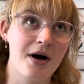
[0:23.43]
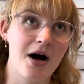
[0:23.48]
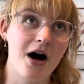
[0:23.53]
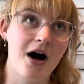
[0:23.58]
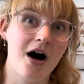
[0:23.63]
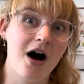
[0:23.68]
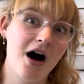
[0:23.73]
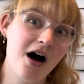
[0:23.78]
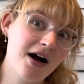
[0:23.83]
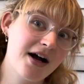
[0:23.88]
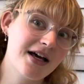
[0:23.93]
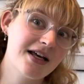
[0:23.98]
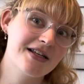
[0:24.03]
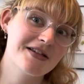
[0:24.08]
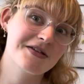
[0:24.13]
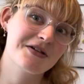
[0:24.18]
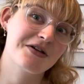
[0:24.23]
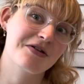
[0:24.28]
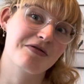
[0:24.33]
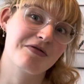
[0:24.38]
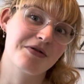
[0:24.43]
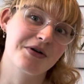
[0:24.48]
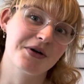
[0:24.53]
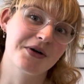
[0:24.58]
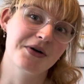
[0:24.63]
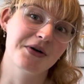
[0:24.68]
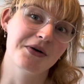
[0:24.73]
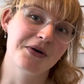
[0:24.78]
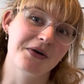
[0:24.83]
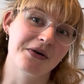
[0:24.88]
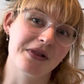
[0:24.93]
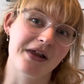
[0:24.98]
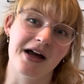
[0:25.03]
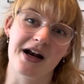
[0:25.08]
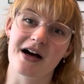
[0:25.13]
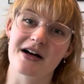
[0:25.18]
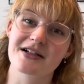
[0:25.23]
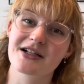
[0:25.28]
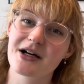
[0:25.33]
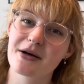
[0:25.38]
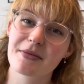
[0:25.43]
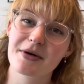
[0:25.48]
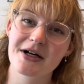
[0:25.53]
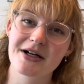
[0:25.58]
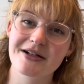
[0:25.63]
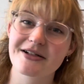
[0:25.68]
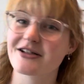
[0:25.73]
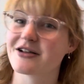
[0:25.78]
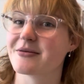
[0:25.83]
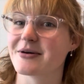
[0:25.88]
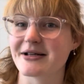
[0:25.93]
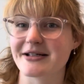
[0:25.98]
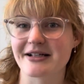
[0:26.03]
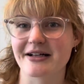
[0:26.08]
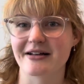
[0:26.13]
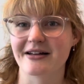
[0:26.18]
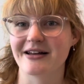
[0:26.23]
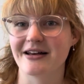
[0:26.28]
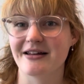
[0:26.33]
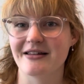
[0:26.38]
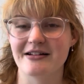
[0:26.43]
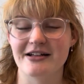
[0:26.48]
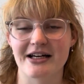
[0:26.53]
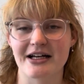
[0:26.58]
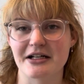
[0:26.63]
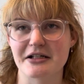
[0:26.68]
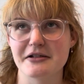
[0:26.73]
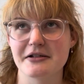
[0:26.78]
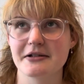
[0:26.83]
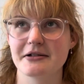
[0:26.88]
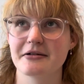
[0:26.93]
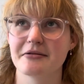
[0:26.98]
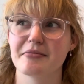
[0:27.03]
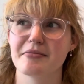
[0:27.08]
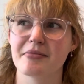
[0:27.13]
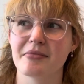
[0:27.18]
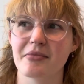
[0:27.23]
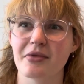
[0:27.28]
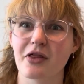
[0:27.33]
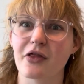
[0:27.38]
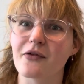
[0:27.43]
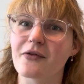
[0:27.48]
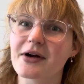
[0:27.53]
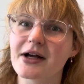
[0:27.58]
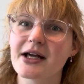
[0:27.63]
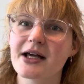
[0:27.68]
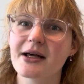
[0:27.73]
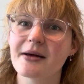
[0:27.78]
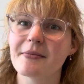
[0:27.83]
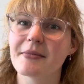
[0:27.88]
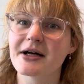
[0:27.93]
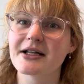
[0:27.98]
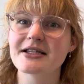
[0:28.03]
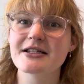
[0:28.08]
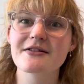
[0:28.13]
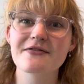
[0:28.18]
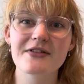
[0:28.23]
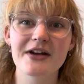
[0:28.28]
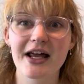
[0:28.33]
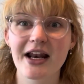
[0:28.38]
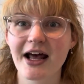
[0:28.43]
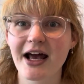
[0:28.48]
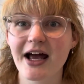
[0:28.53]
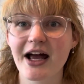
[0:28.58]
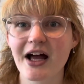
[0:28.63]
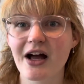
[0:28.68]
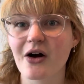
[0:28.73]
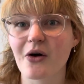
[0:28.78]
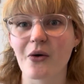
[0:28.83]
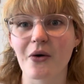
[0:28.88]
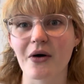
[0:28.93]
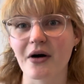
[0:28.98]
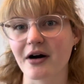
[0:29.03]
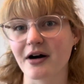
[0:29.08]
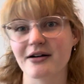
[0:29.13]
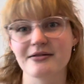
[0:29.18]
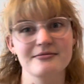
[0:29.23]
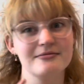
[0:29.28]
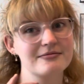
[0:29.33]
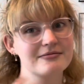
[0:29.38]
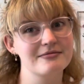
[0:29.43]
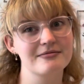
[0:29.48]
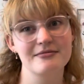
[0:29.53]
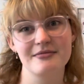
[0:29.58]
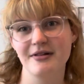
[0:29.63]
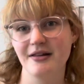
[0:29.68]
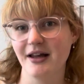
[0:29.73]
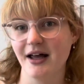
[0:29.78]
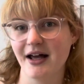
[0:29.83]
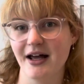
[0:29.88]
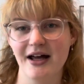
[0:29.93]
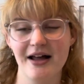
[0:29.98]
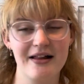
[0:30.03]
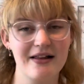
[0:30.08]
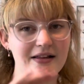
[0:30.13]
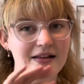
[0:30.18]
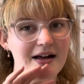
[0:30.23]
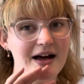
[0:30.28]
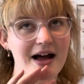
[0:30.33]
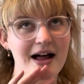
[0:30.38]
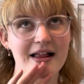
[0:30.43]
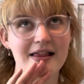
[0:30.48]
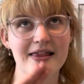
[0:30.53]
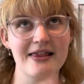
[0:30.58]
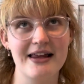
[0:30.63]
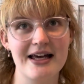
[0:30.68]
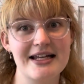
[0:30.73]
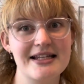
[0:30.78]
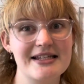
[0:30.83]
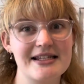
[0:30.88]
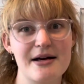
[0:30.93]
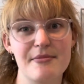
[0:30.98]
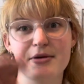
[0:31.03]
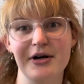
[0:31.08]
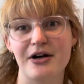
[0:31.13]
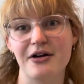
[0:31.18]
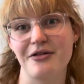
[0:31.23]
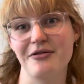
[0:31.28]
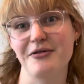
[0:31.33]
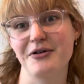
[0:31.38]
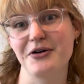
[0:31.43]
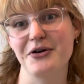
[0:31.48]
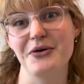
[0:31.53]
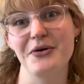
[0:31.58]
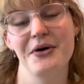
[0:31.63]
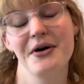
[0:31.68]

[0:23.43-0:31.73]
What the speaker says: August through late October, so basically the next 3 months of knitting, or late summer through